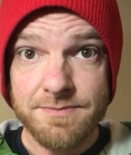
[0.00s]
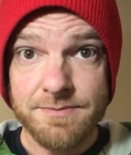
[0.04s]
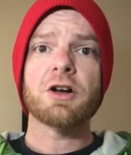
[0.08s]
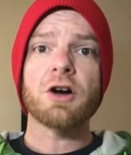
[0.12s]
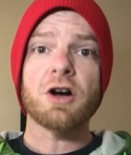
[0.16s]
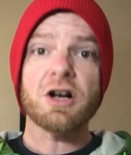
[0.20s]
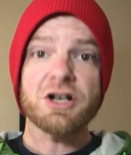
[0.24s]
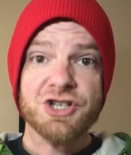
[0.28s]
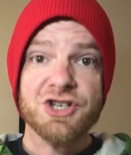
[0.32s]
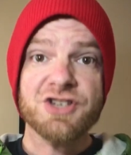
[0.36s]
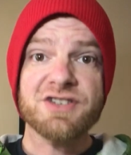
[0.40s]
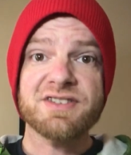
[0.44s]

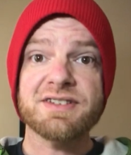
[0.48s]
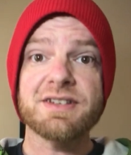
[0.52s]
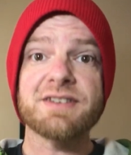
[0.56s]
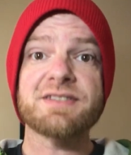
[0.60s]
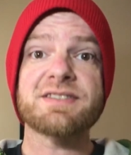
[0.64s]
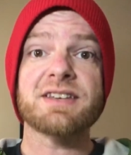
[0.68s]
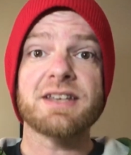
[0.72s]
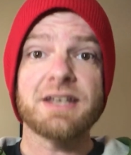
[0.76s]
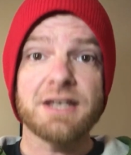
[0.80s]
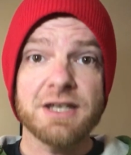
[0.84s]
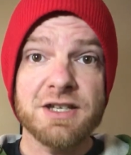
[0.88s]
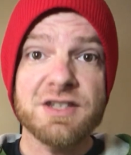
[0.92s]

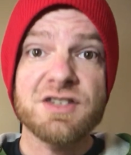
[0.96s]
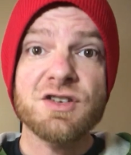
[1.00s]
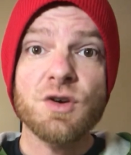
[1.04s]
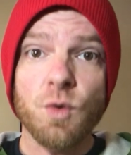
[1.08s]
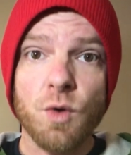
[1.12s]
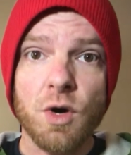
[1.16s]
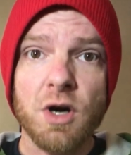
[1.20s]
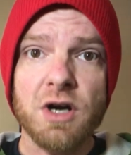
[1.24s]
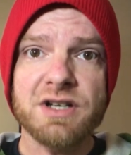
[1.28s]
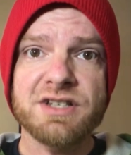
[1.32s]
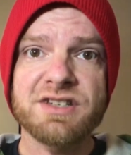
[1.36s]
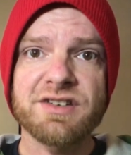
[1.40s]
Consciousness is
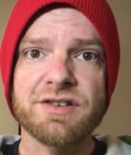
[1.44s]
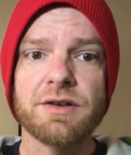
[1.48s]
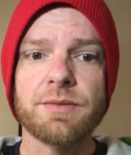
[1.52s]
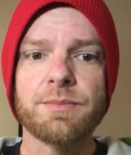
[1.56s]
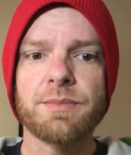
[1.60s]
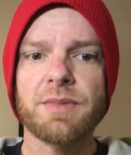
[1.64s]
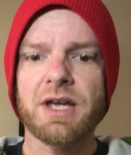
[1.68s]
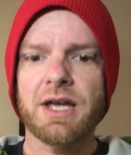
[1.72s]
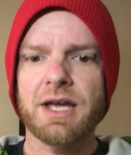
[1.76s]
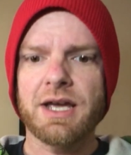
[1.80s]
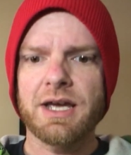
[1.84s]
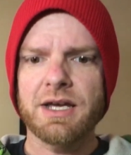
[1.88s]

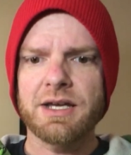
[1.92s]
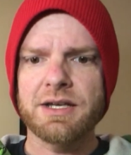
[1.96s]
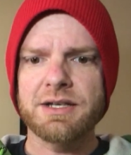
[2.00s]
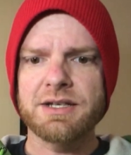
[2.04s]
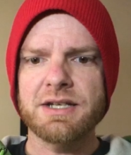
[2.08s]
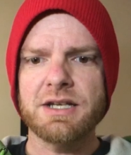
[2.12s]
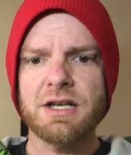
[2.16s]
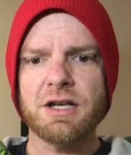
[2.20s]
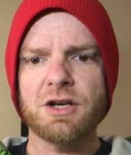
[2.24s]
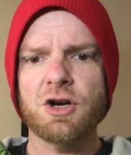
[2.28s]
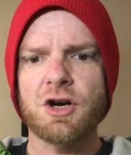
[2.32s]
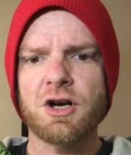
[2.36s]
quantum,
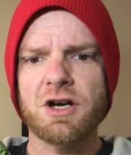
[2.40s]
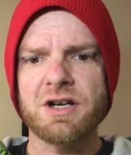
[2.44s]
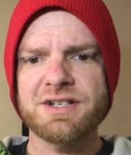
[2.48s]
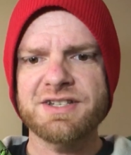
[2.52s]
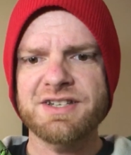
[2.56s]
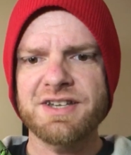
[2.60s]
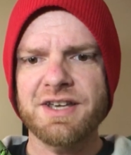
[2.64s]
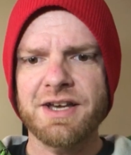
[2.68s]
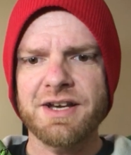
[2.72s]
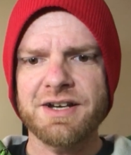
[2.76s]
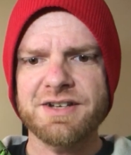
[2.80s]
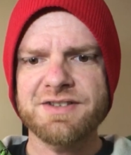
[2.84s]
and in
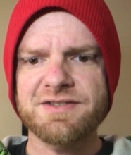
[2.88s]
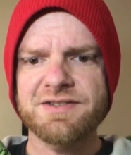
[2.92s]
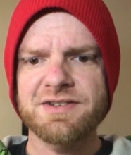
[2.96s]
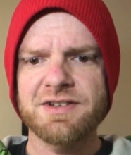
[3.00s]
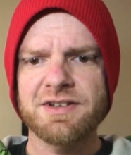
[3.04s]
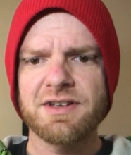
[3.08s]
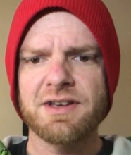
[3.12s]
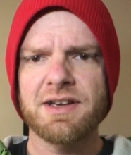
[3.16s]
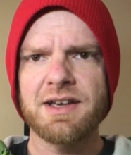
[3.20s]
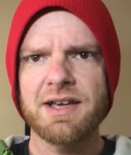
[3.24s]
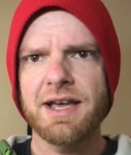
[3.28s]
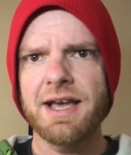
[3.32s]
context,
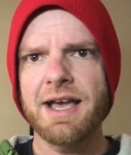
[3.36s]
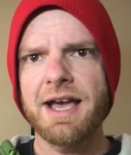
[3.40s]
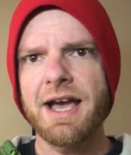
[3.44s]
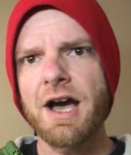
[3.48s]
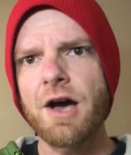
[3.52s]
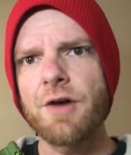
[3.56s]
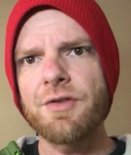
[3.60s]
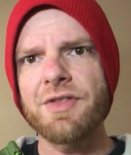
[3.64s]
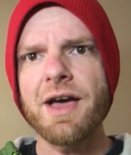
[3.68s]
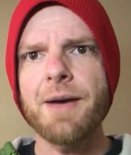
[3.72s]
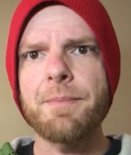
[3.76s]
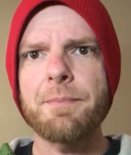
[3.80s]

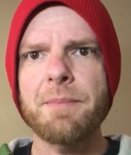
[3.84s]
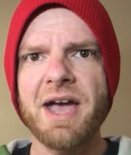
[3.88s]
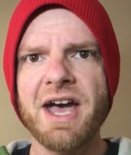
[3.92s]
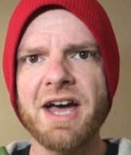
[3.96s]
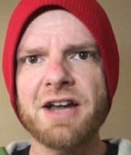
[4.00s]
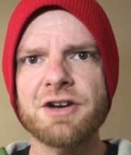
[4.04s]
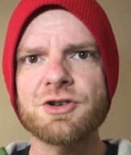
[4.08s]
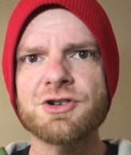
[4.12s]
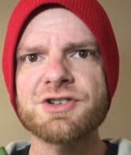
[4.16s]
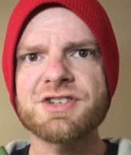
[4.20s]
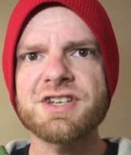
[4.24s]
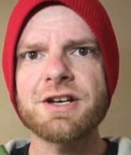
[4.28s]
how that
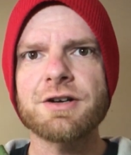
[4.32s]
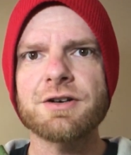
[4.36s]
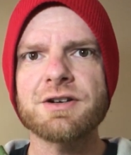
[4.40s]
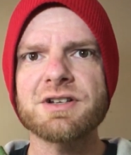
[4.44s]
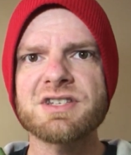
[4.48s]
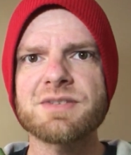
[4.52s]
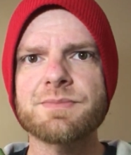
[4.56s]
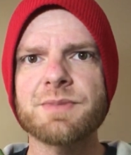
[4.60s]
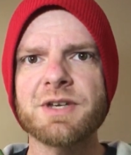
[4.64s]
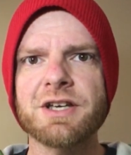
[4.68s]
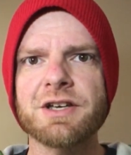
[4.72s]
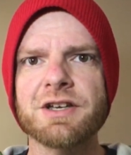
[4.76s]
matters here
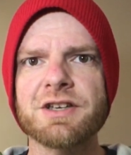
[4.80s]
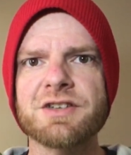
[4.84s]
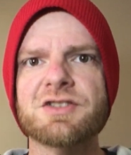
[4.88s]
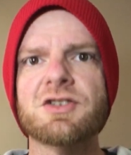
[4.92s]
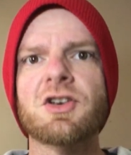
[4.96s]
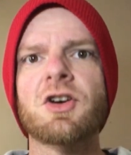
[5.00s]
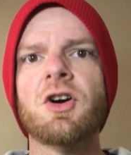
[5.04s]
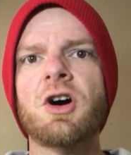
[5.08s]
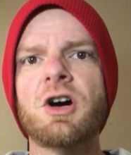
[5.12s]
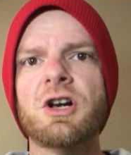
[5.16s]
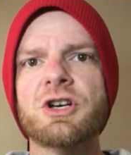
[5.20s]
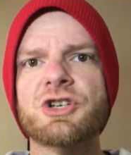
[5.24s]
is because
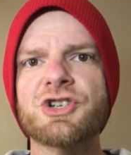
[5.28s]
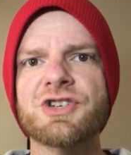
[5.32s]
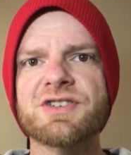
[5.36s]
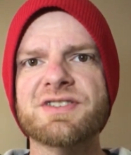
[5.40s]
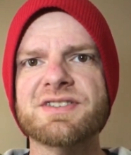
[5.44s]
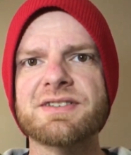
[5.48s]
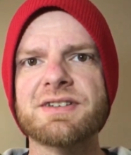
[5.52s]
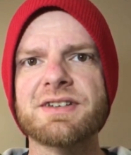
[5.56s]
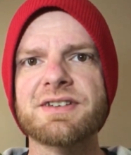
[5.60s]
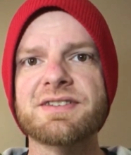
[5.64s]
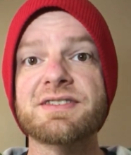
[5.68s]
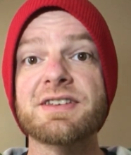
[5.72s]

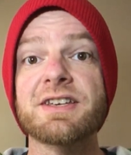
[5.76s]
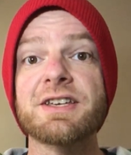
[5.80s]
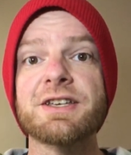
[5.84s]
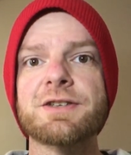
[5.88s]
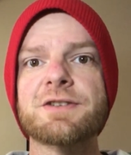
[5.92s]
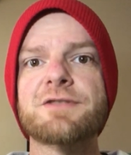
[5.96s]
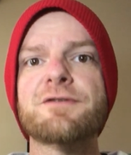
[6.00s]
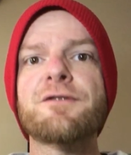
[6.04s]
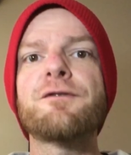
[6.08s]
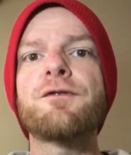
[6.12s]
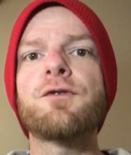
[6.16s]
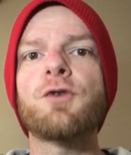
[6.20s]
consciousness
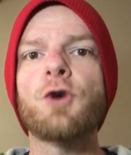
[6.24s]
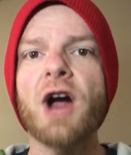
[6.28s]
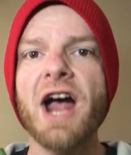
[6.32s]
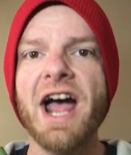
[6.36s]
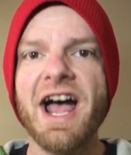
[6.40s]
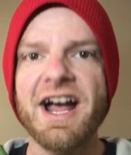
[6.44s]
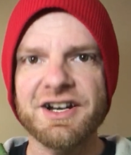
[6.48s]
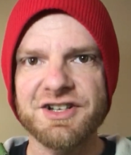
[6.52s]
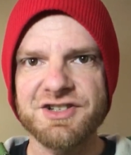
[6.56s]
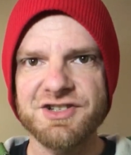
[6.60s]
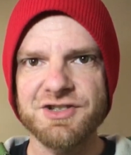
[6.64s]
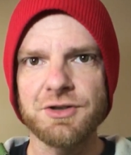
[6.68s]
is
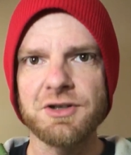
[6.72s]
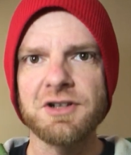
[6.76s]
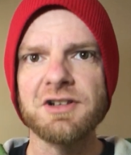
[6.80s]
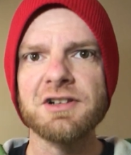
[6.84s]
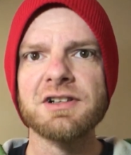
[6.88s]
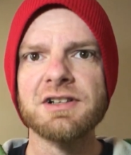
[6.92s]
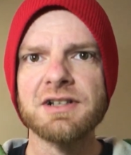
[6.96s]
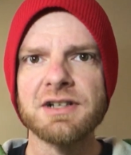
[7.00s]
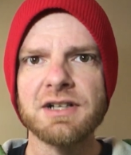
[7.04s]
fractal.